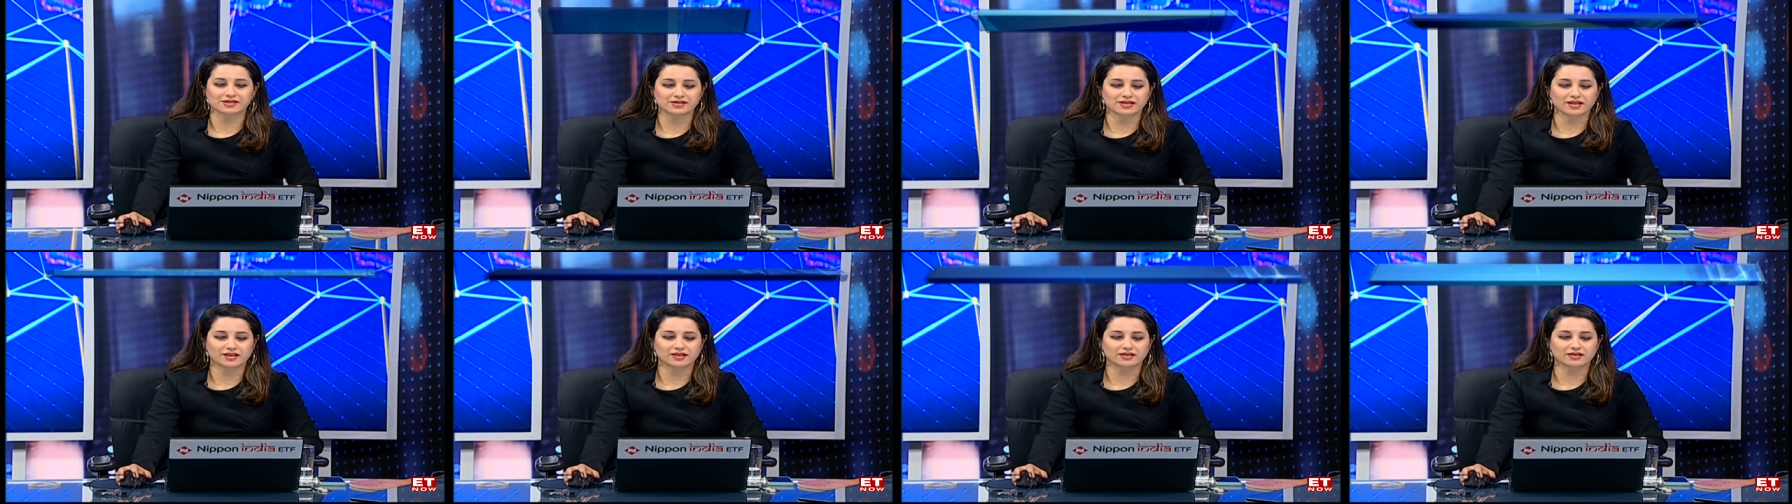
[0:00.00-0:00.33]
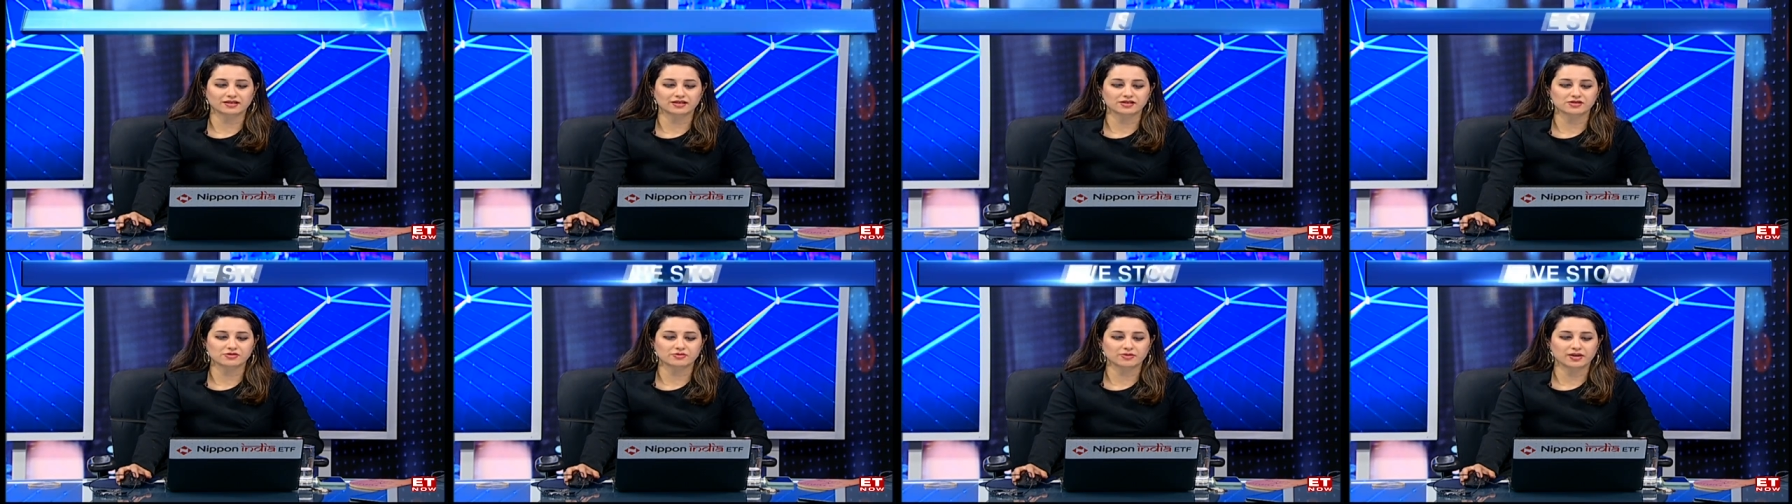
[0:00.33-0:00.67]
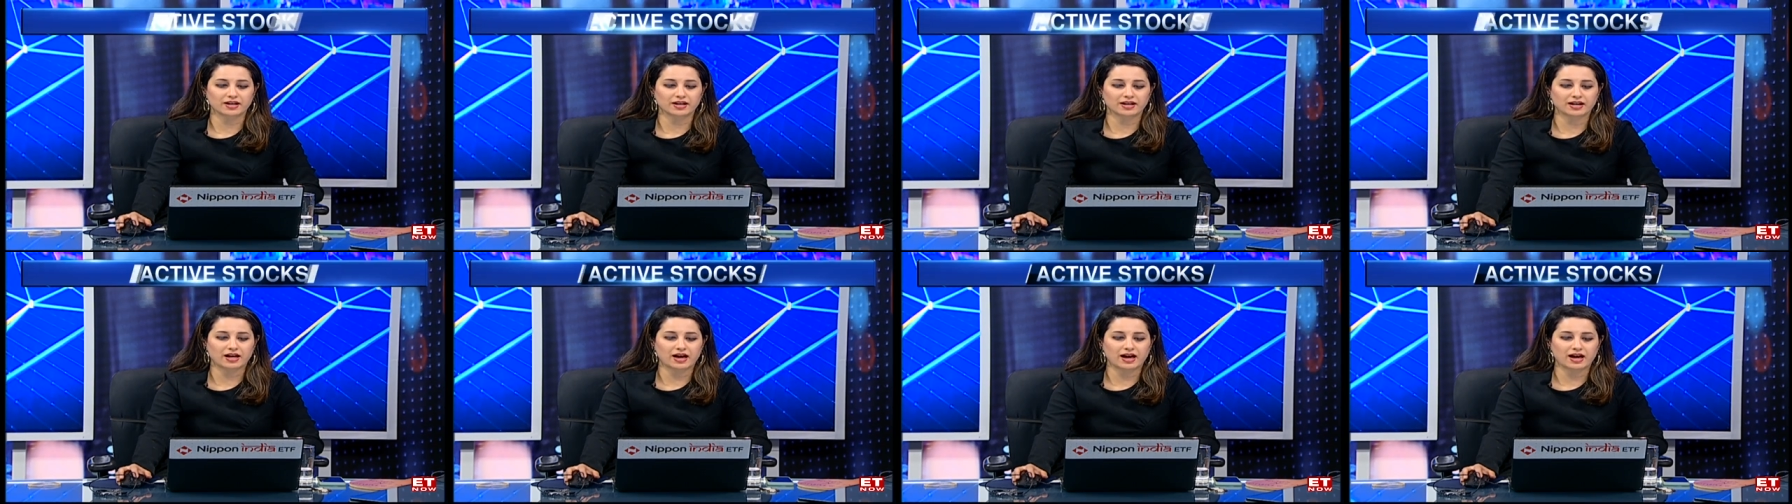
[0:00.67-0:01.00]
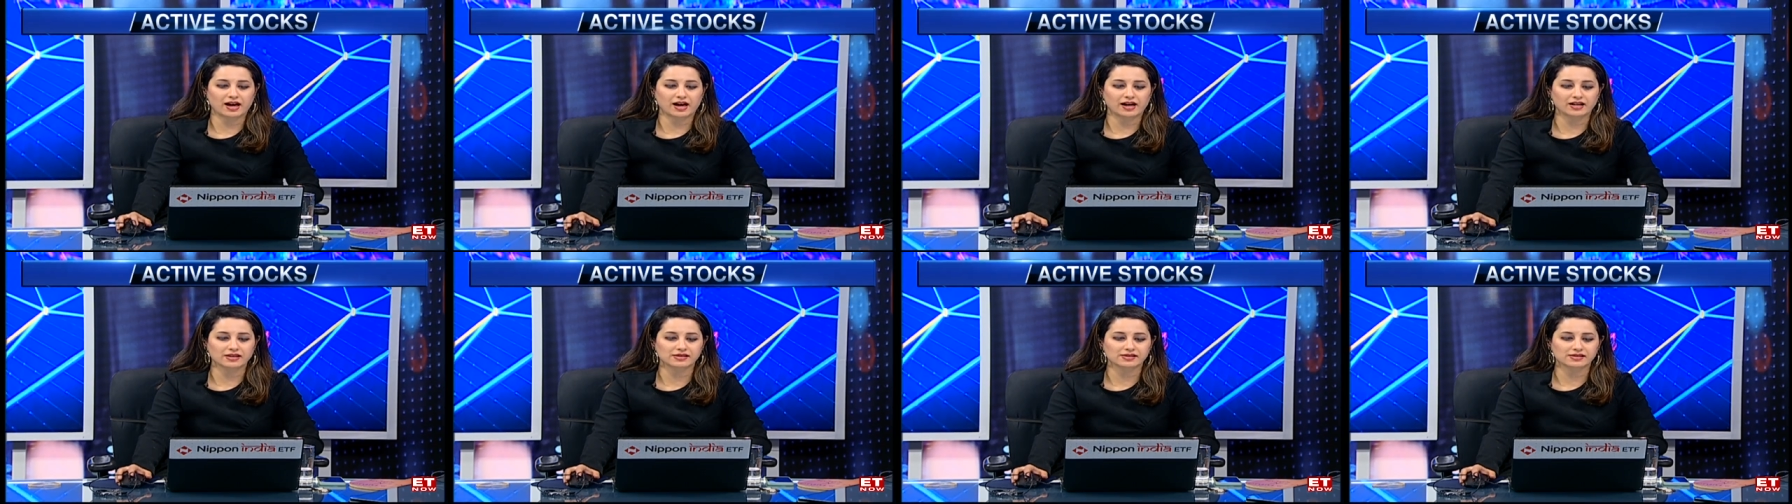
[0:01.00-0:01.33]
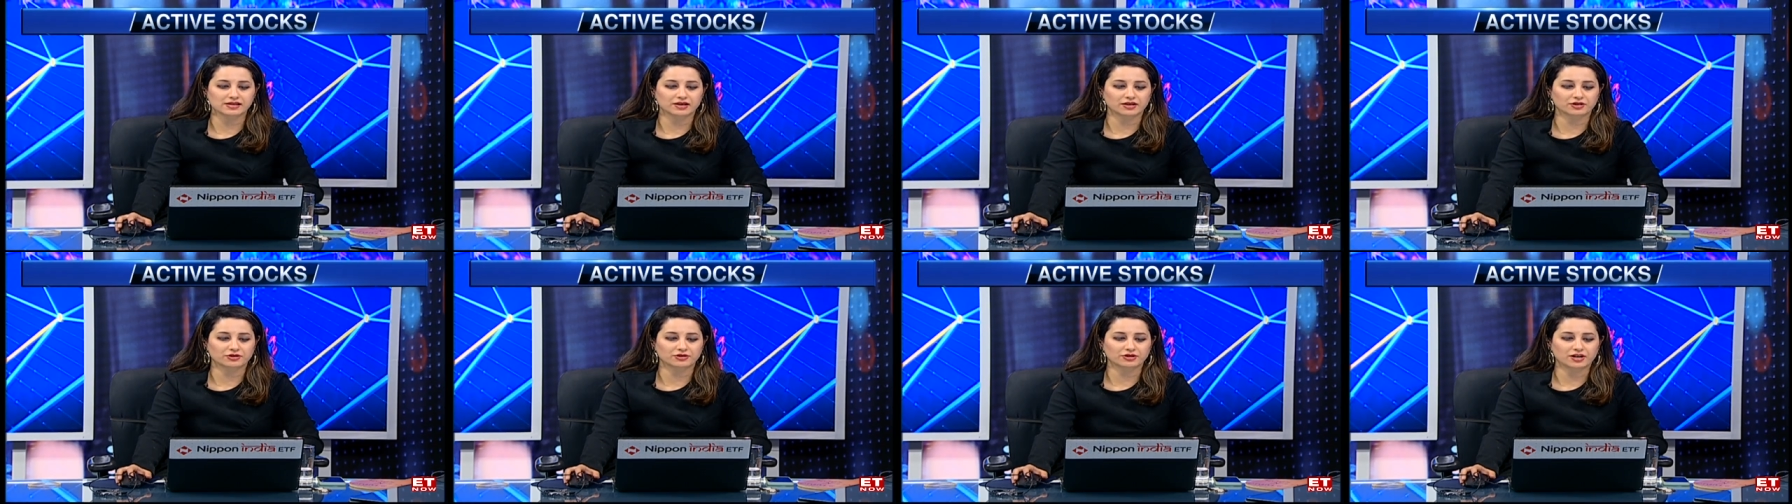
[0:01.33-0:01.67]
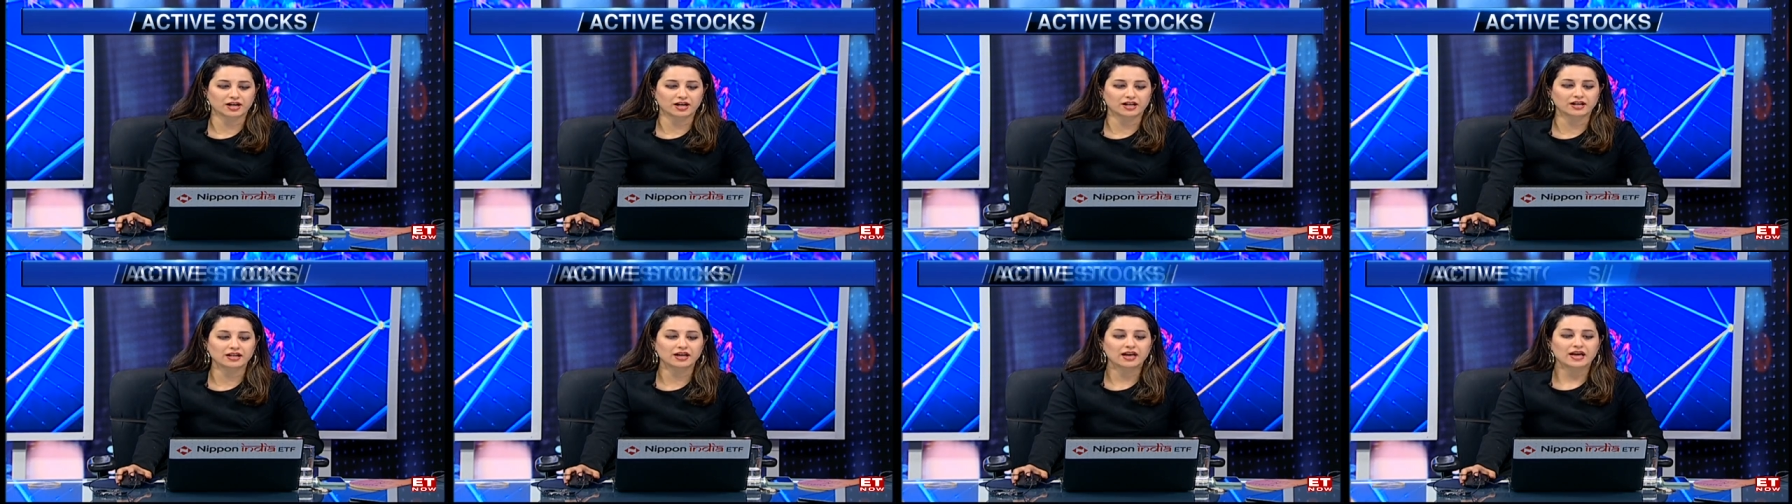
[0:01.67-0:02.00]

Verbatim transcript: Sehgal, as well as Kunal,